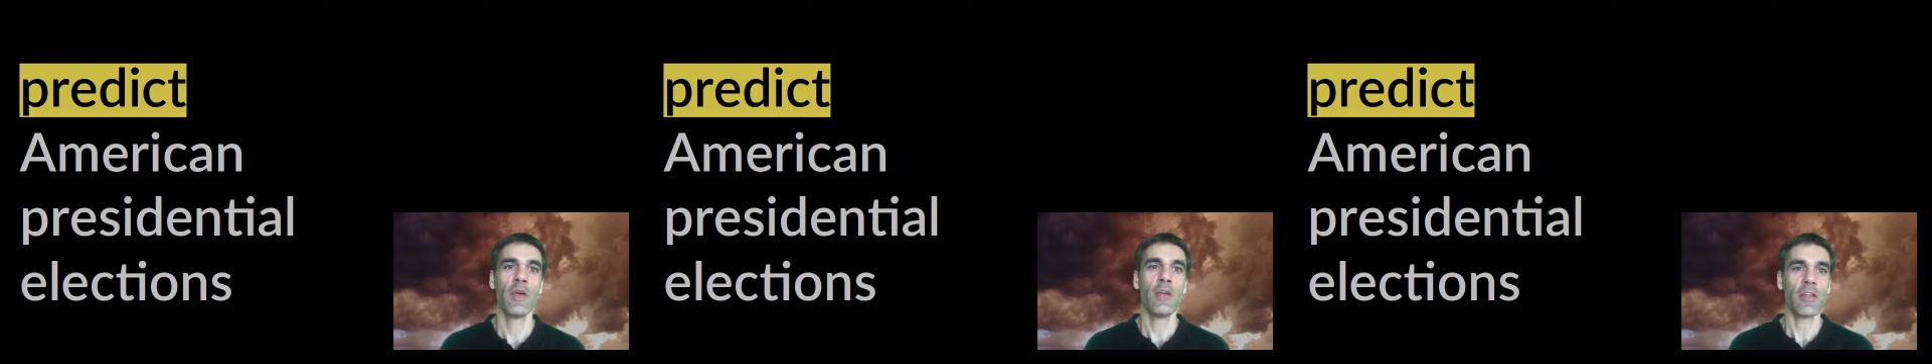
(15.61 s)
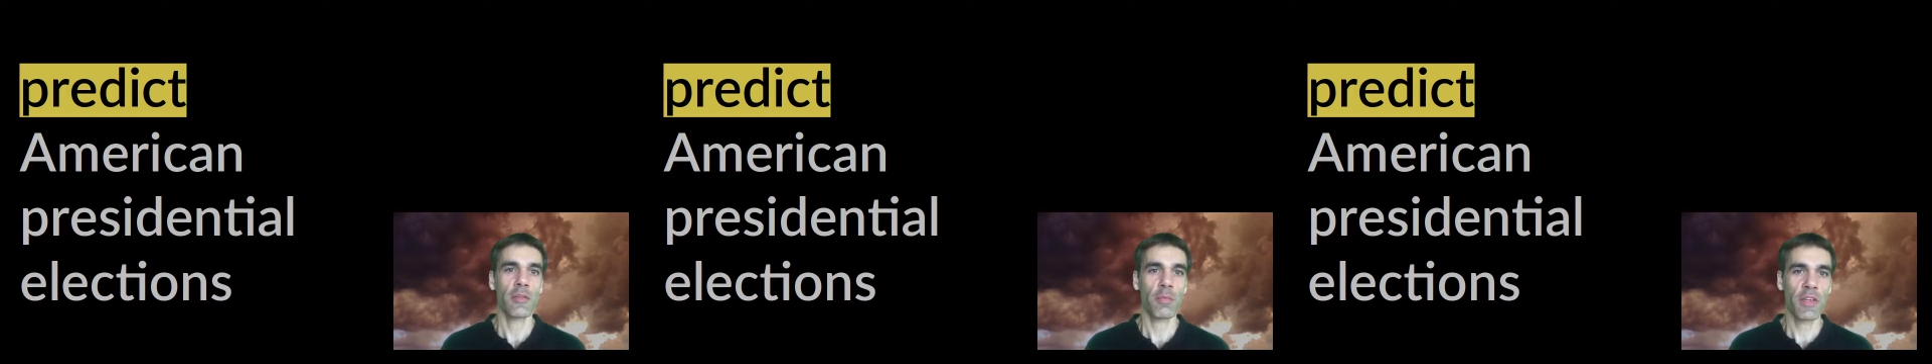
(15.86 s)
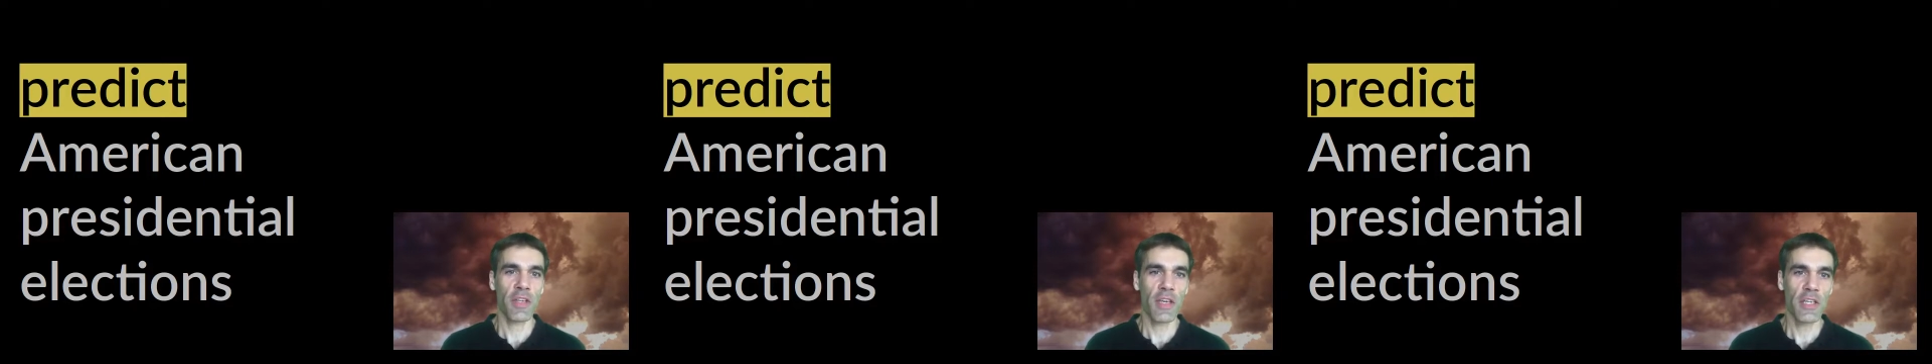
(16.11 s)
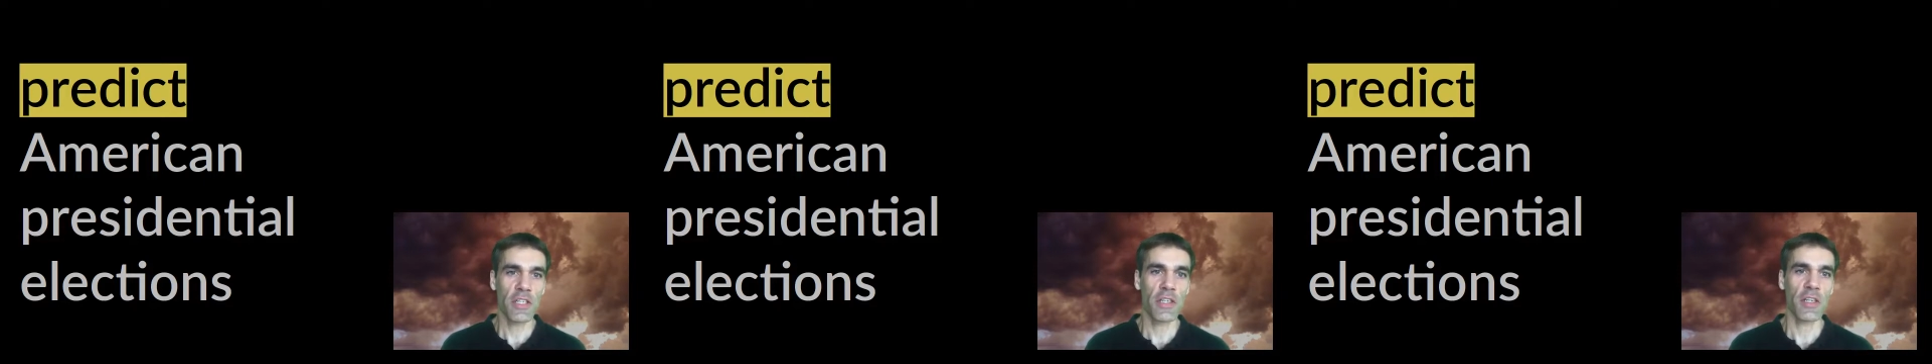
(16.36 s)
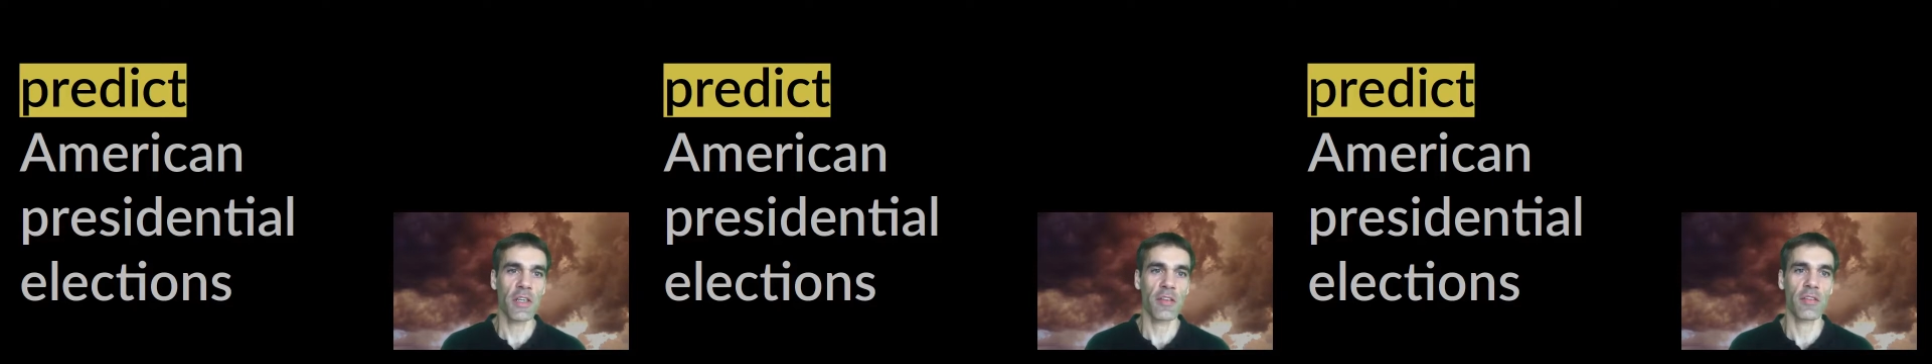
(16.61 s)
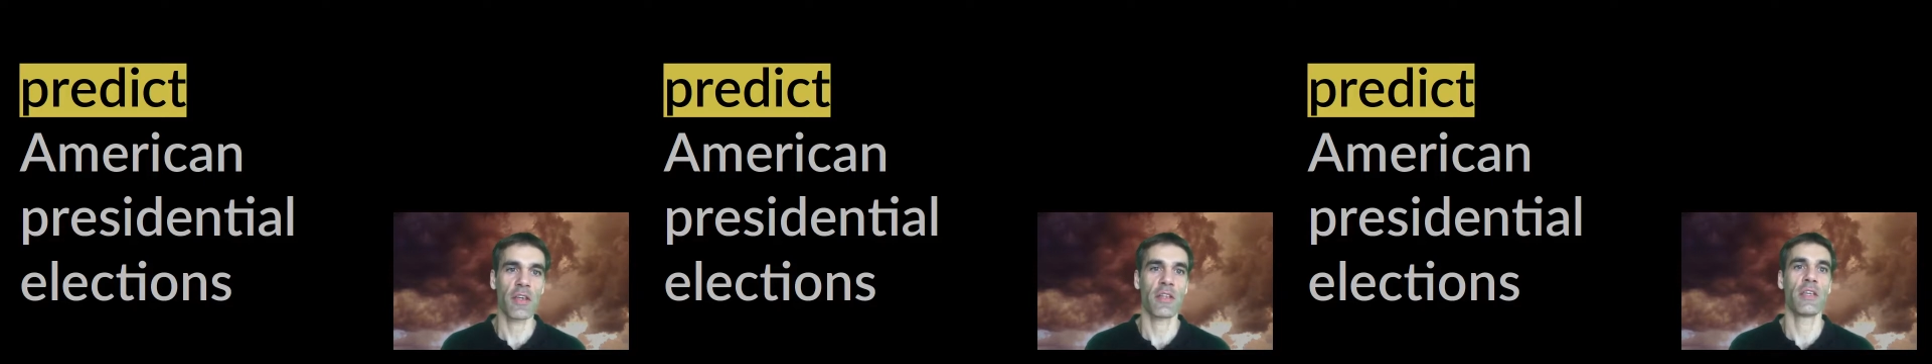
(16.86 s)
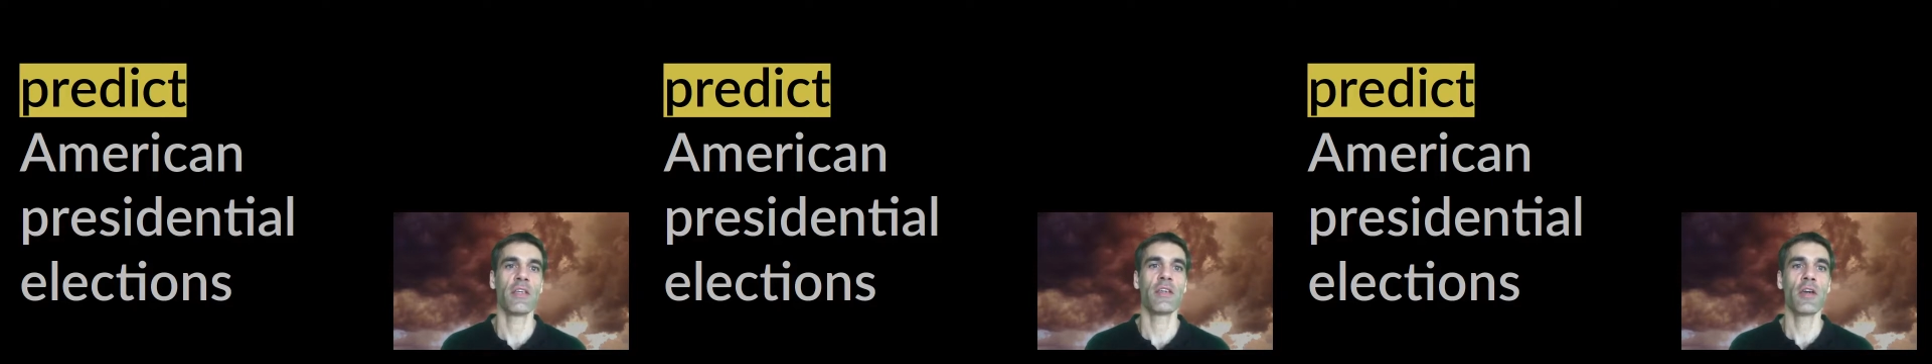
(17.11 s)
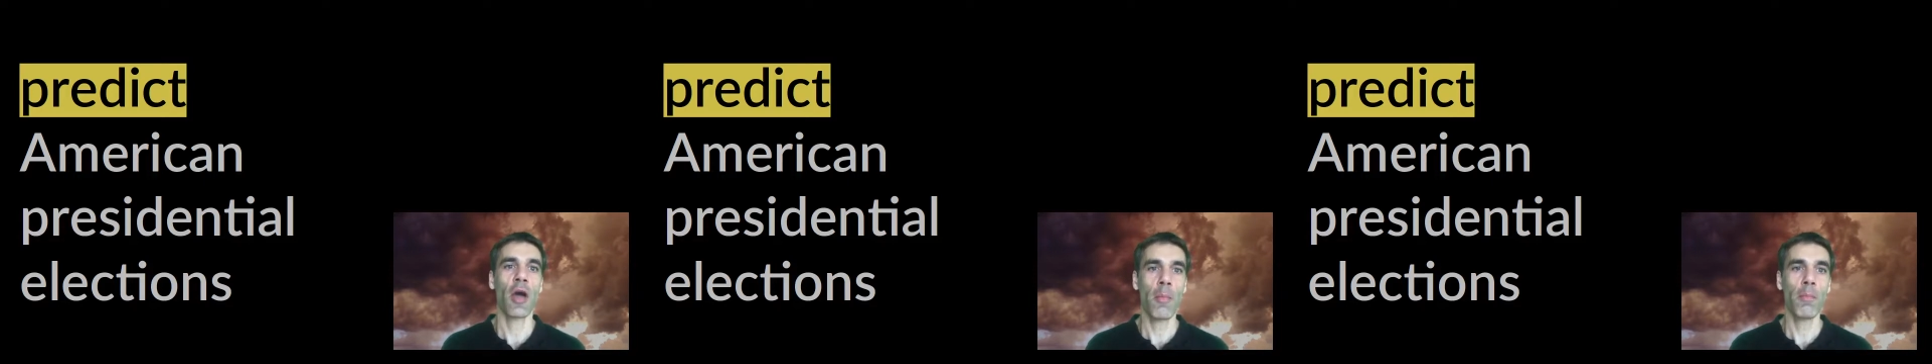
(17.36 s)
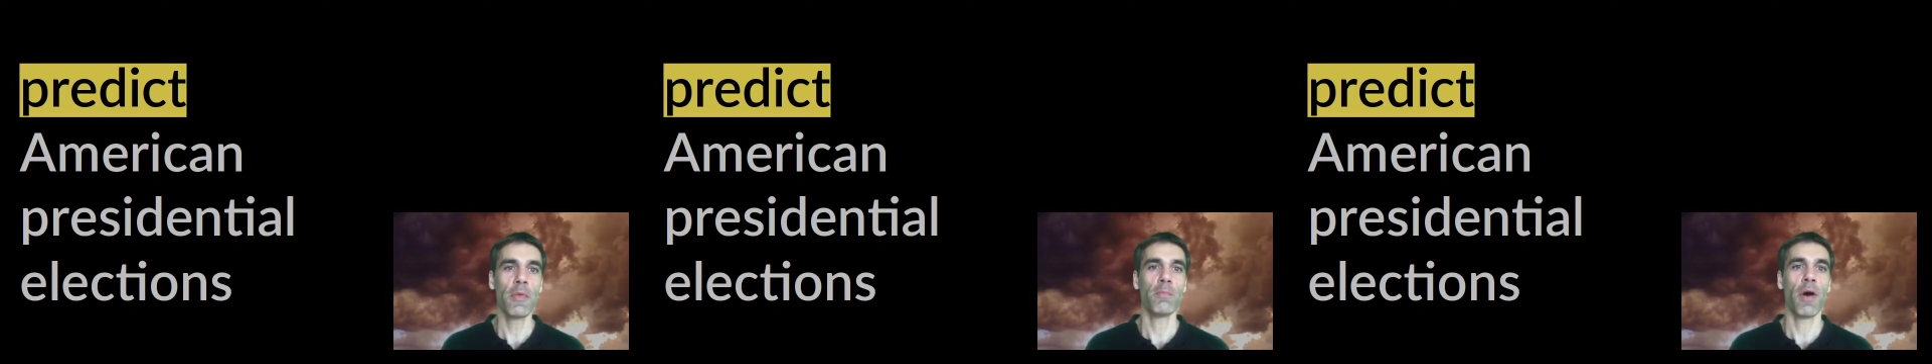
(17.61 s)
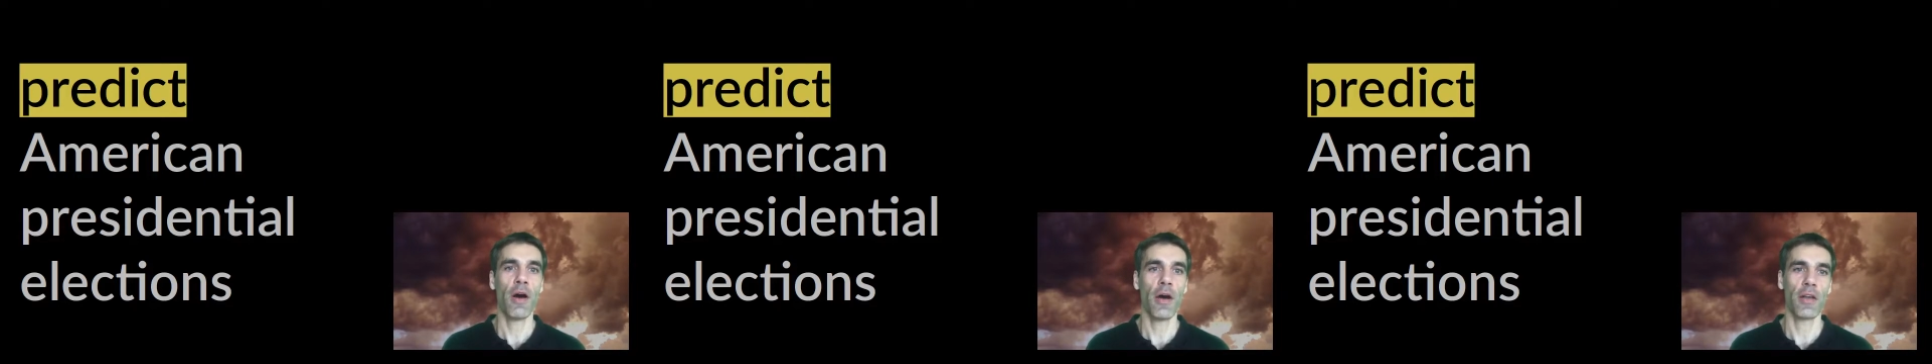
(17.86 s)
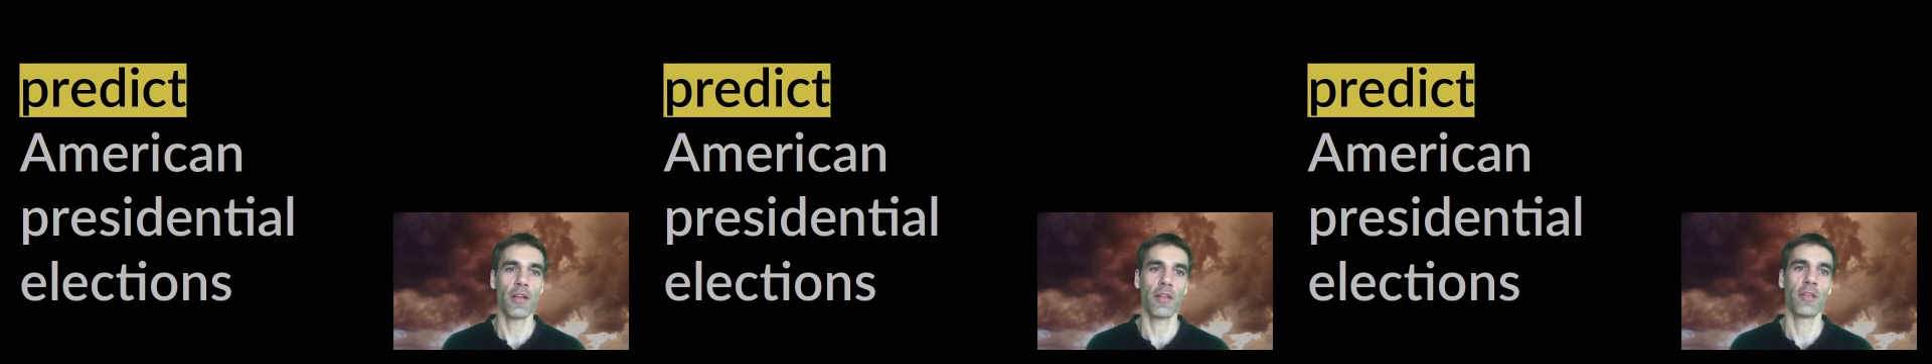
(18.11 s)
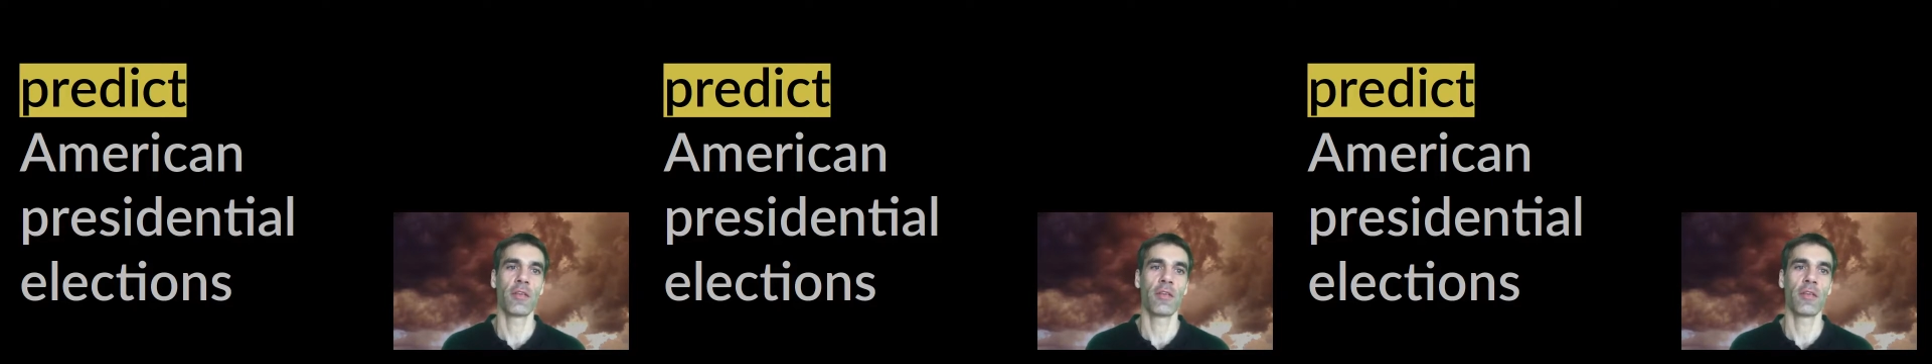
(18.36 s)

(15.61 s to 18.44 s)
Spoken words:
The expectation is that incumbent parties